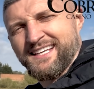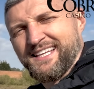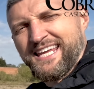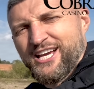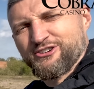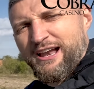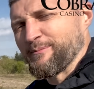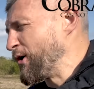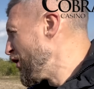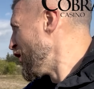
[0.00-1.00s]
the
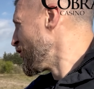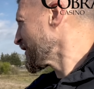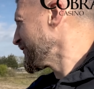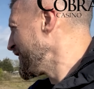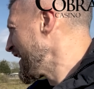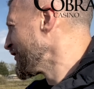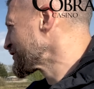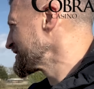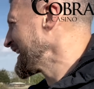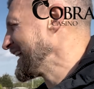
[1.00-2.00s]
Incredible Hulk, the final
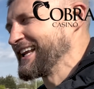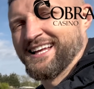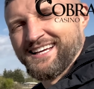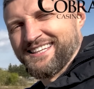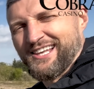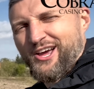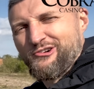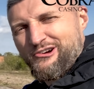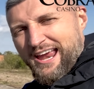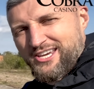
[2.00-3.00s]
scene, the Lone
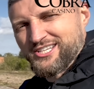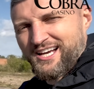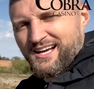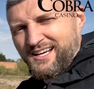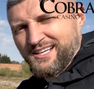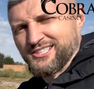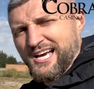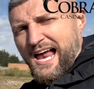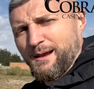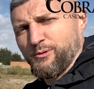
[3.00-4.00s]
Ranger.
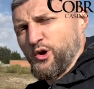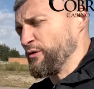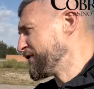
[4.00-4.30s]
Shia LaBeouf,